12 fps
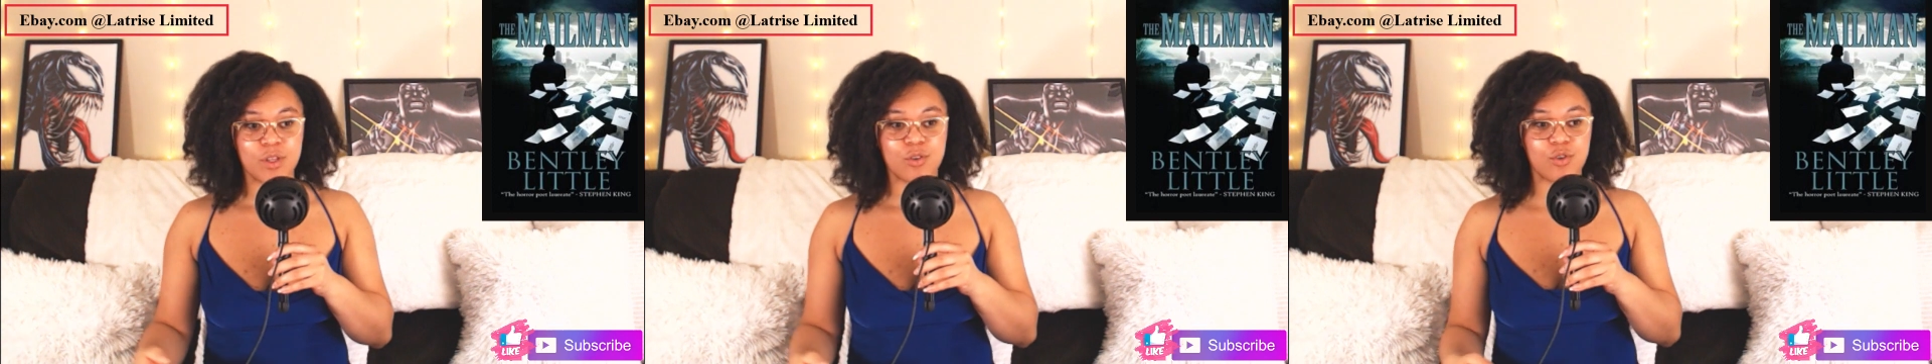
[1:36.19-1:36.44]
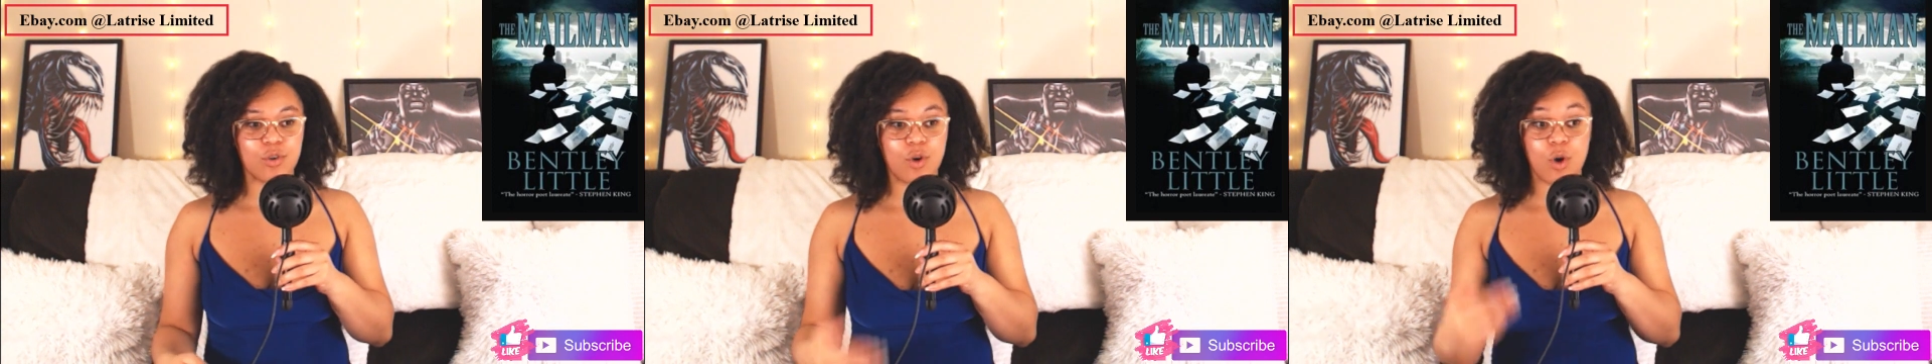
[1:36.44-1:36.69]

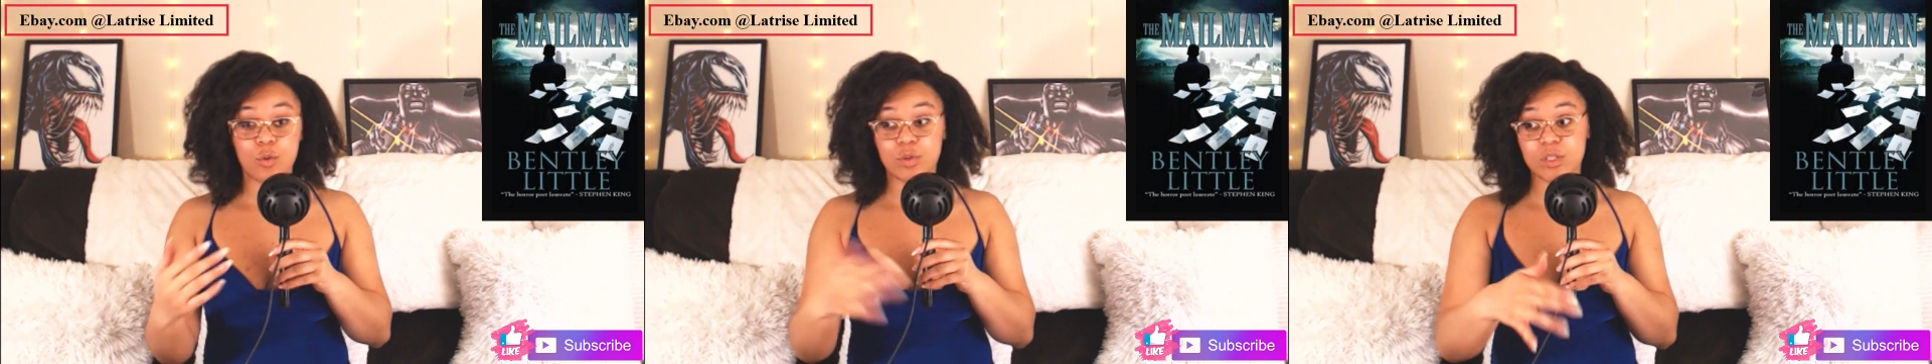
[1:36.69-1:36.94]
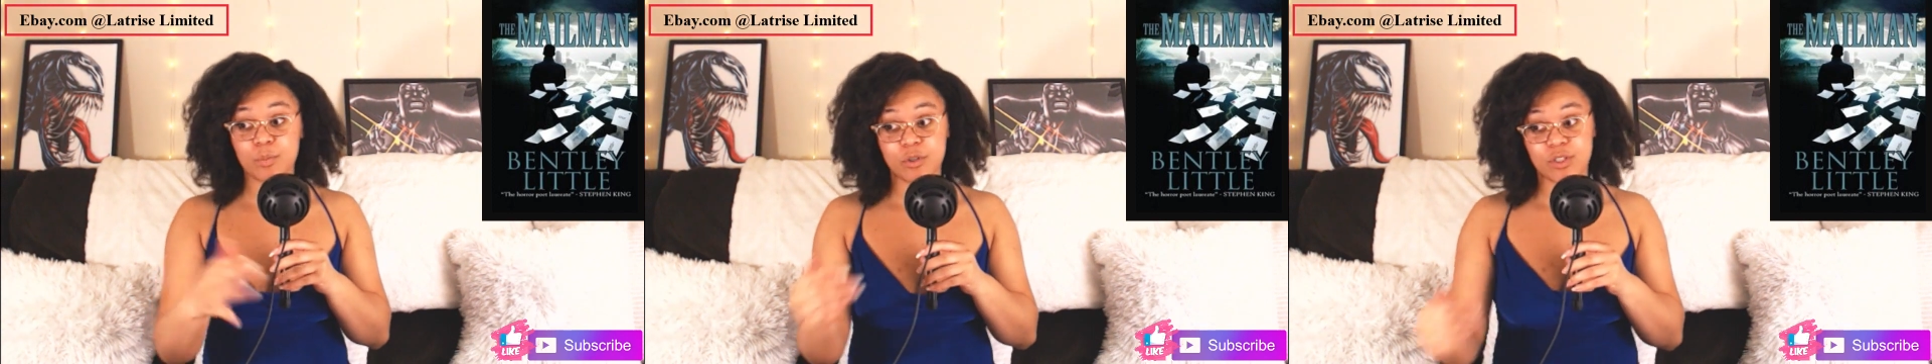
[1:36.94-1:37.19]
you know, oh,
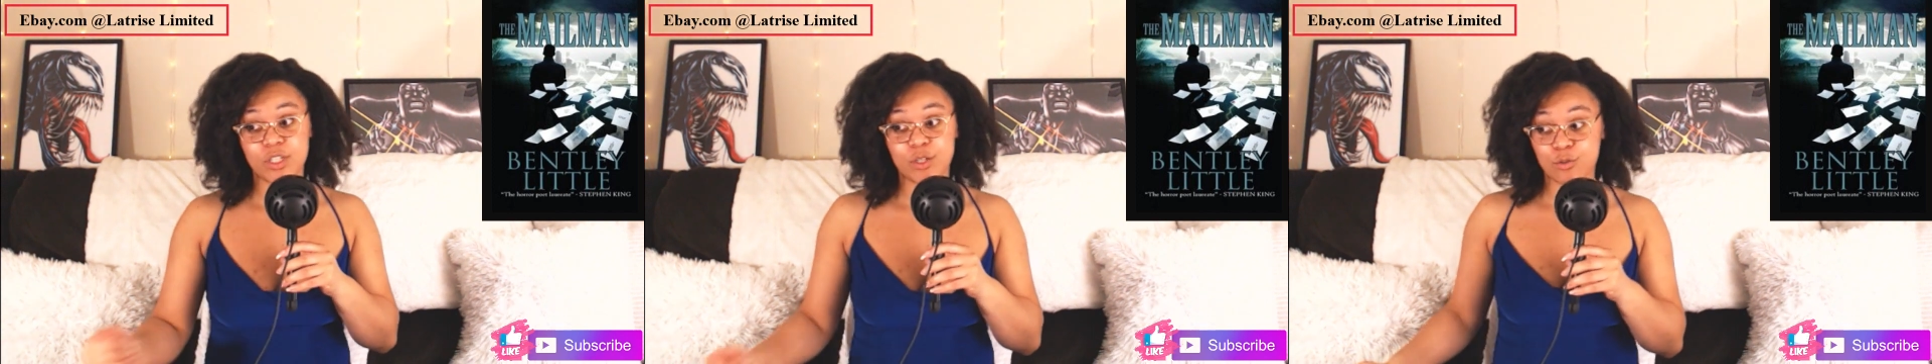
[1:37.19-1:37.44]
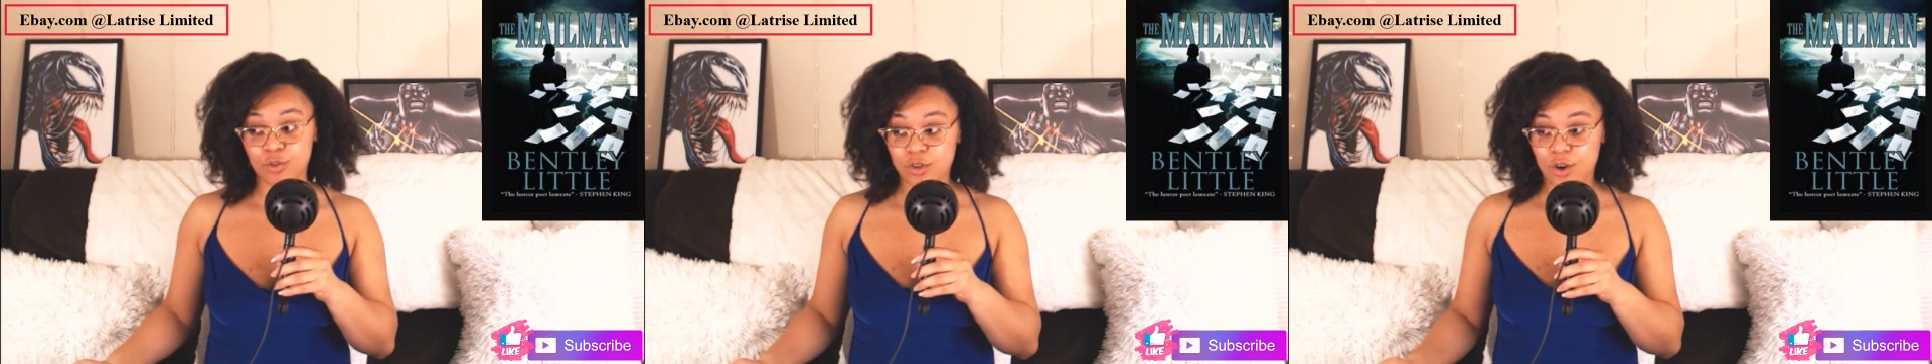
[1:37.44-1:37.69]
this person
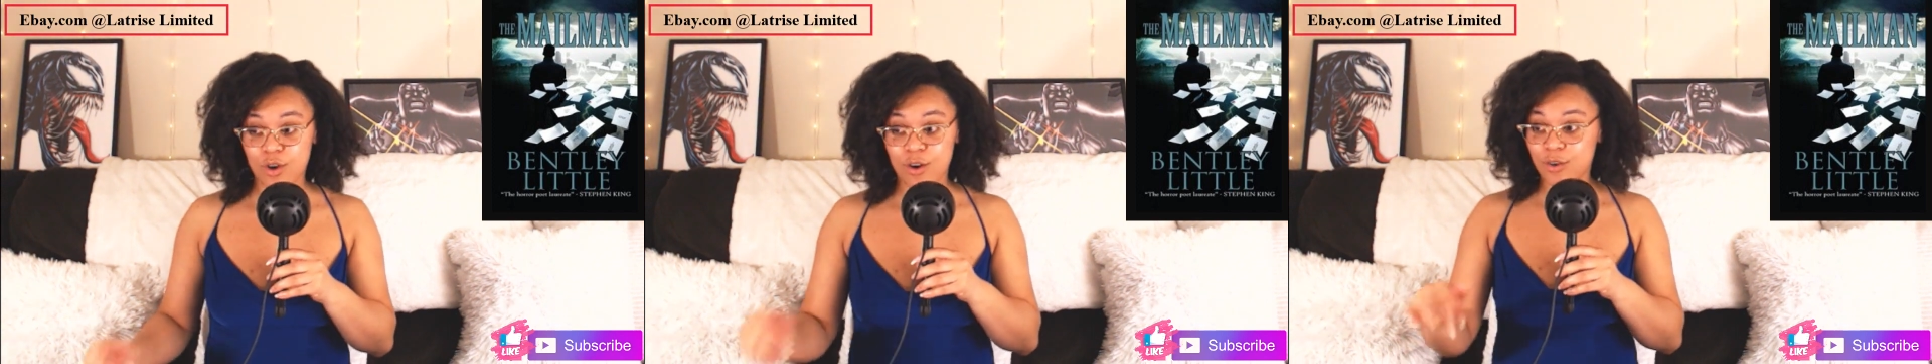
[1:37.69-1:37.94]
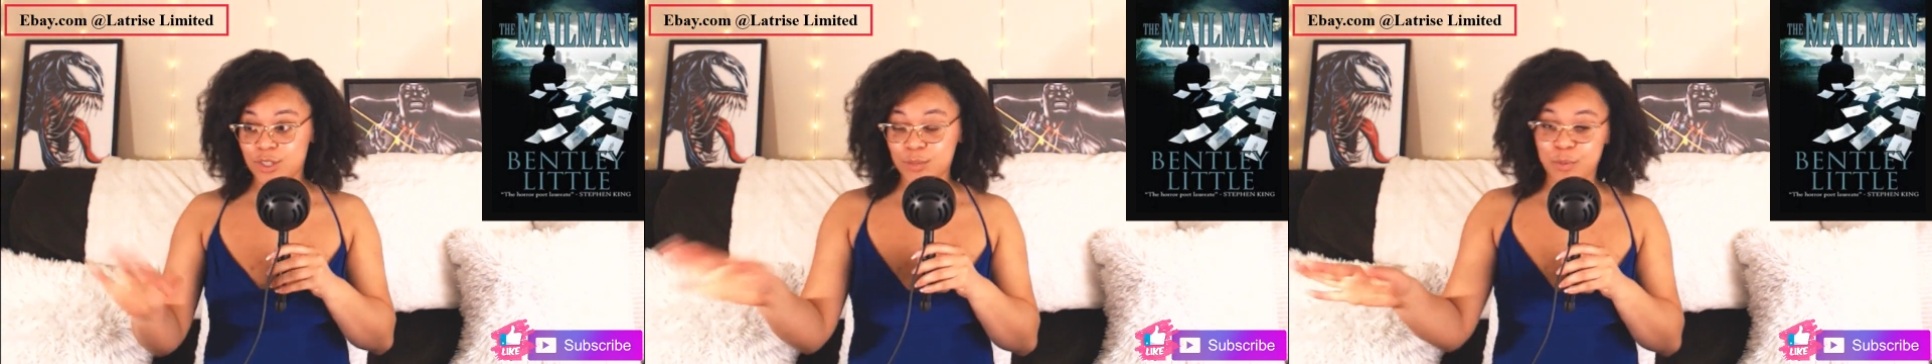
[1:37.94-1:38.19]
killed your dog,
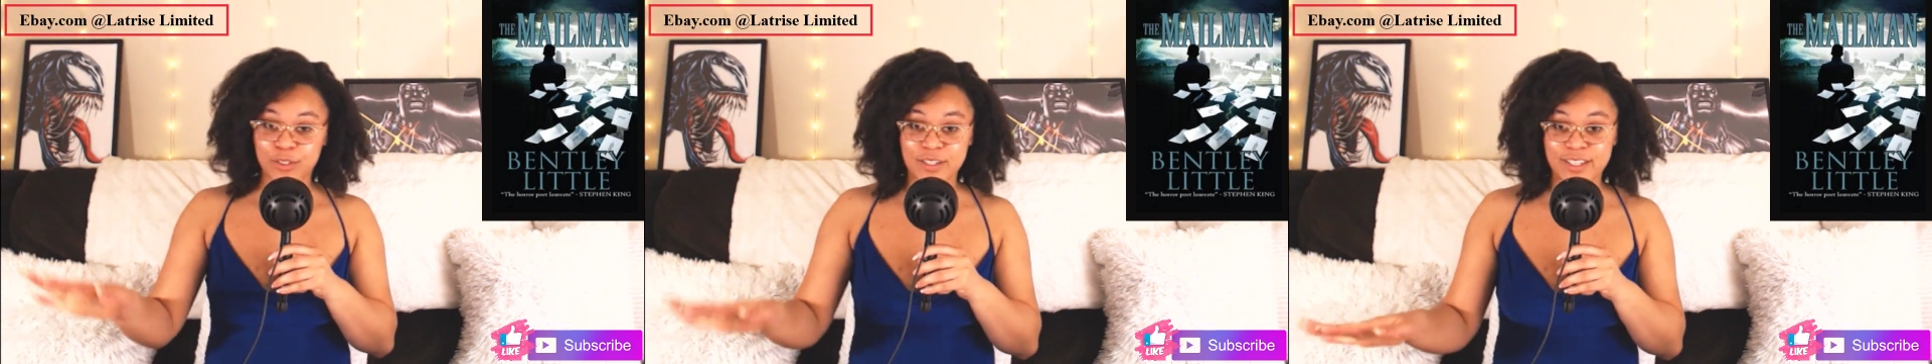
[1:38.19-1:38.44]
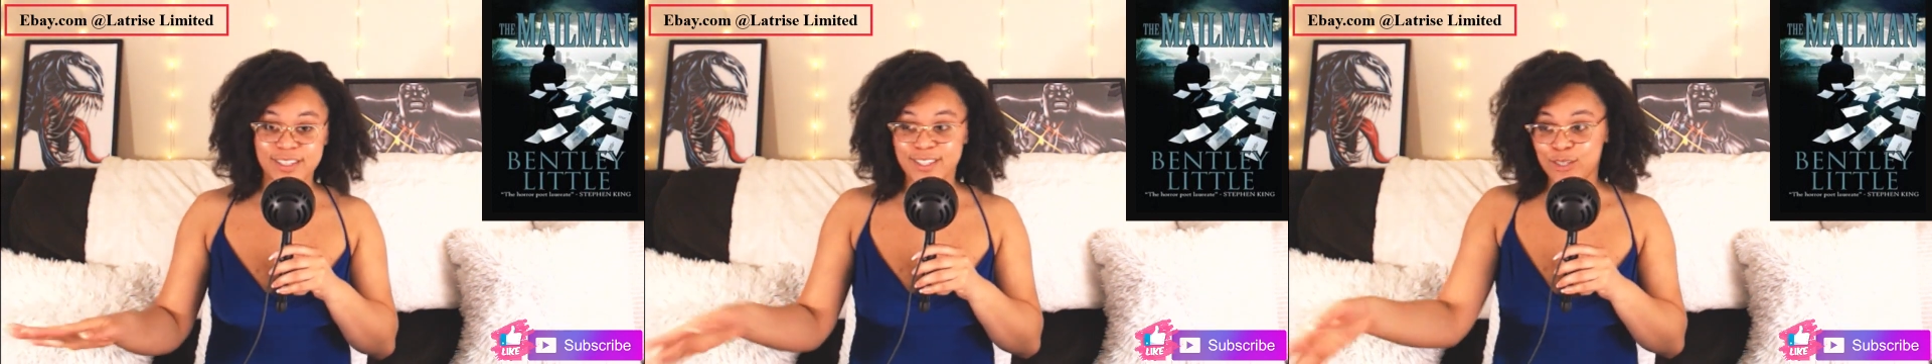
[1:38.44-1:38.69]
or this person
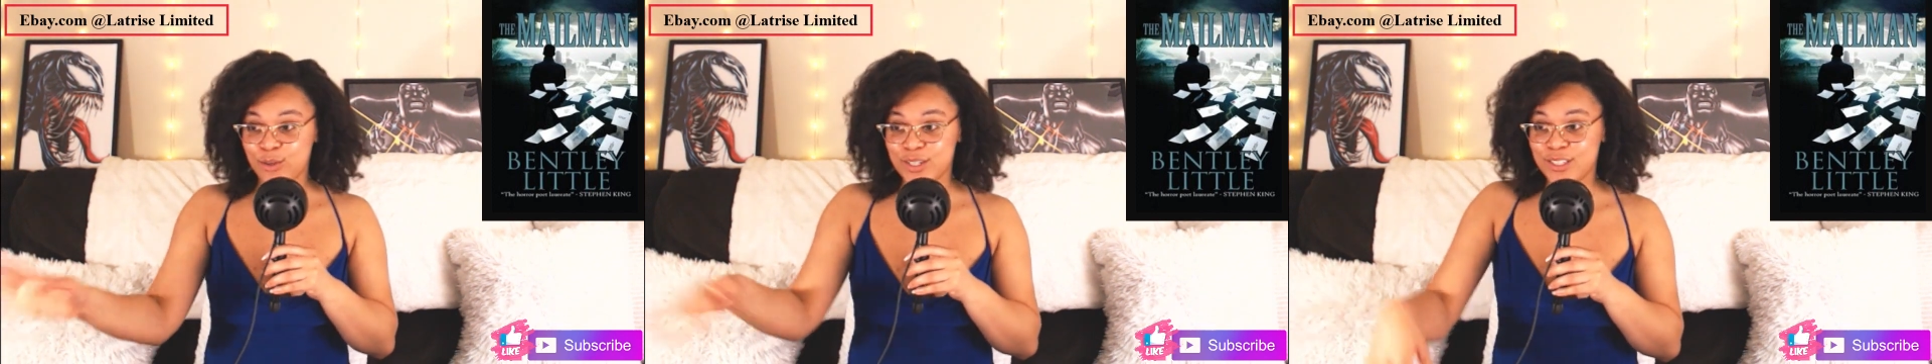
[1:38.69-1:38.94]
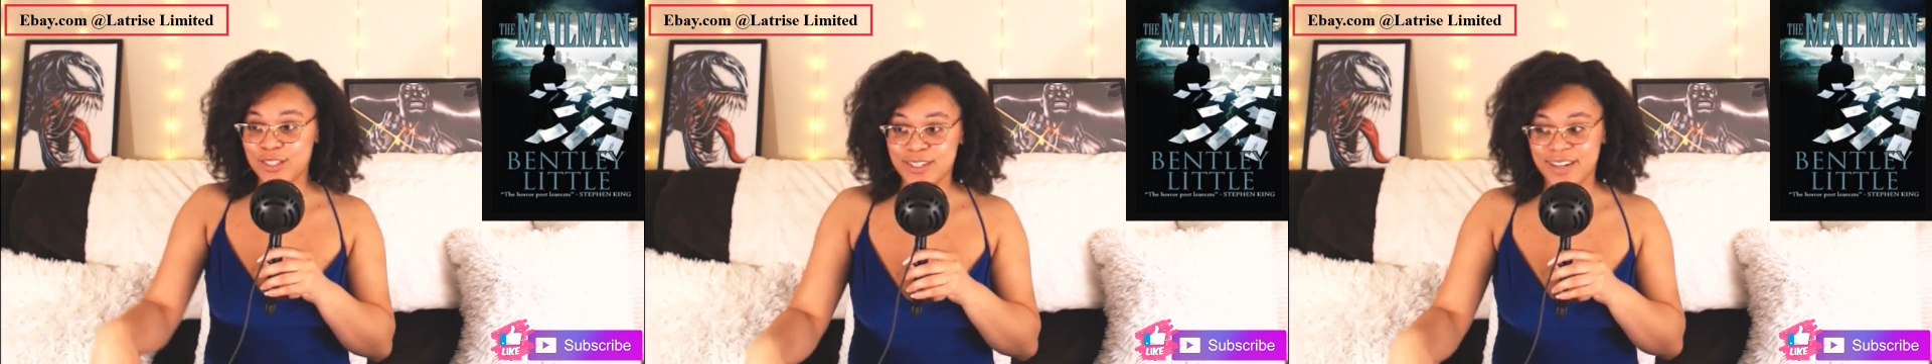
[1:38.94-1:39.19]
did this, or
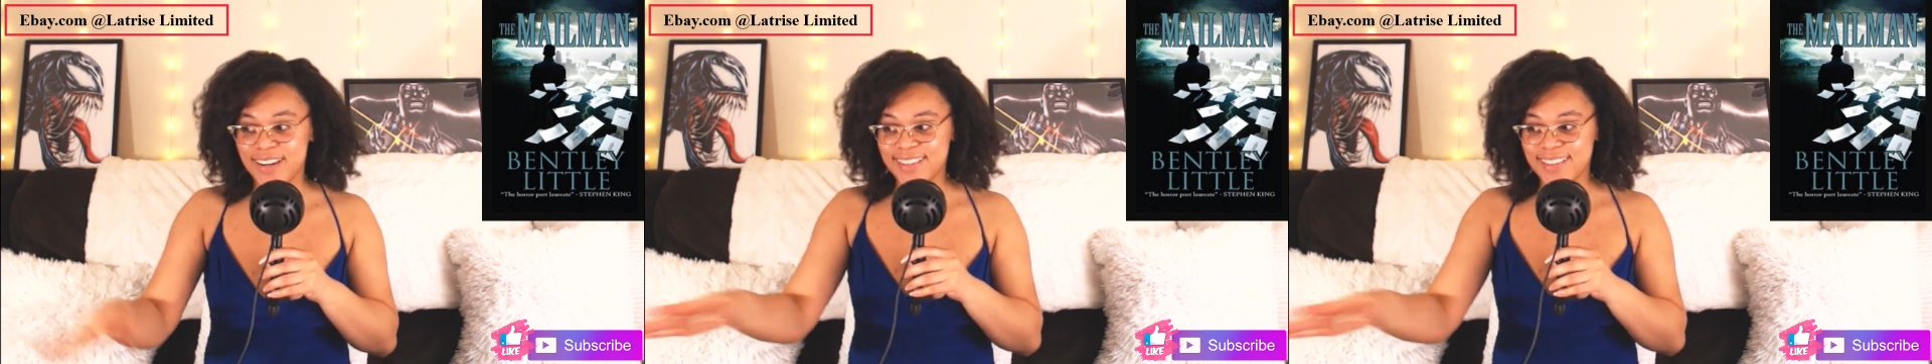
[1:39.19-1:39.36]
this, da, da, da,